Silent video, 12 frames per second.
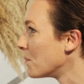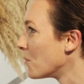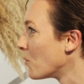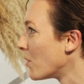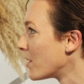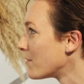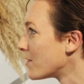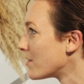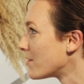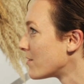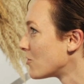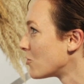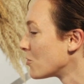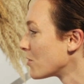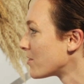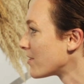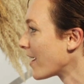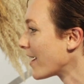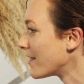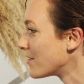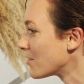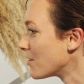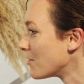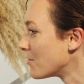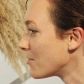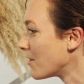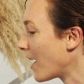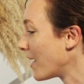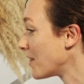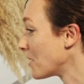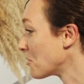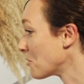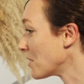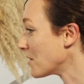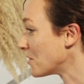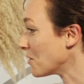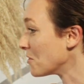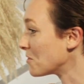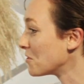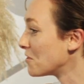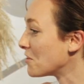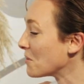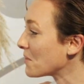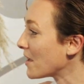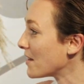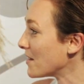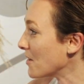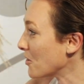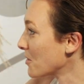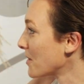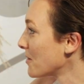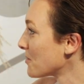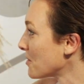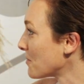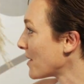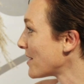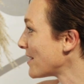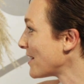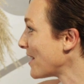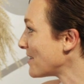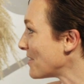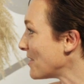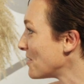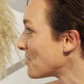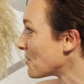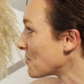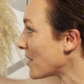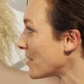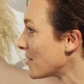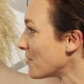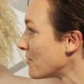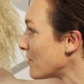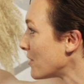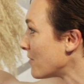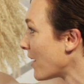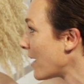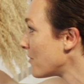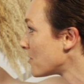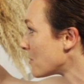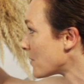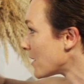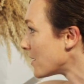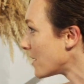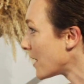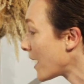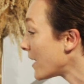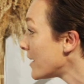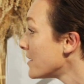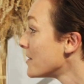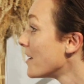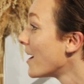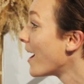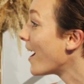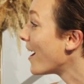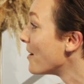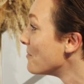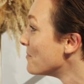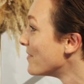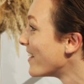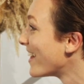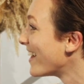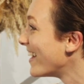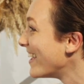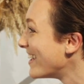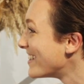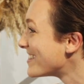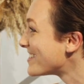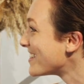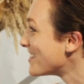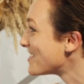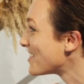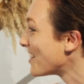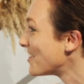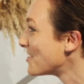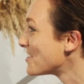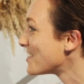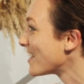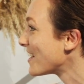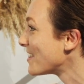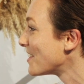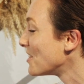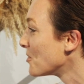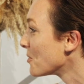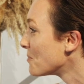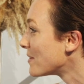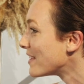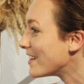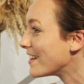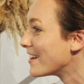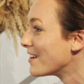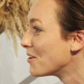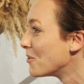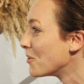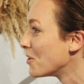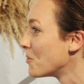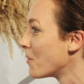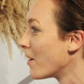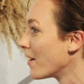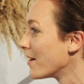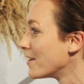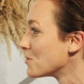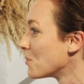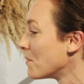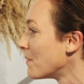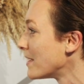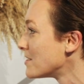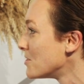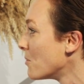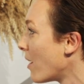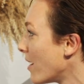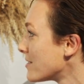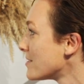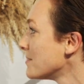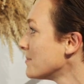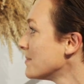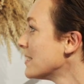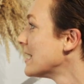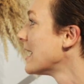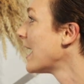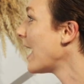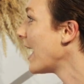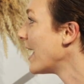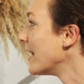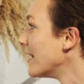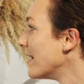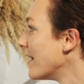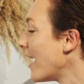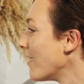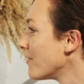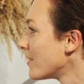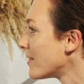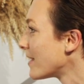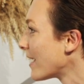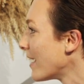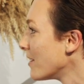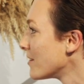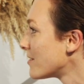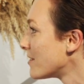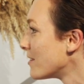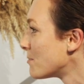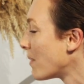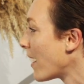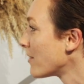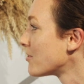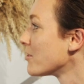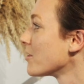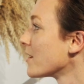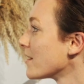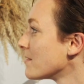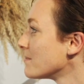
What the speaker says: one of the sure signs of, I think, real adulthood, some get it earlier, some get it at 18, some get it at 55, some get it at 80, is to understand that your being who you are is what makes you awesome, and everything else is posturing.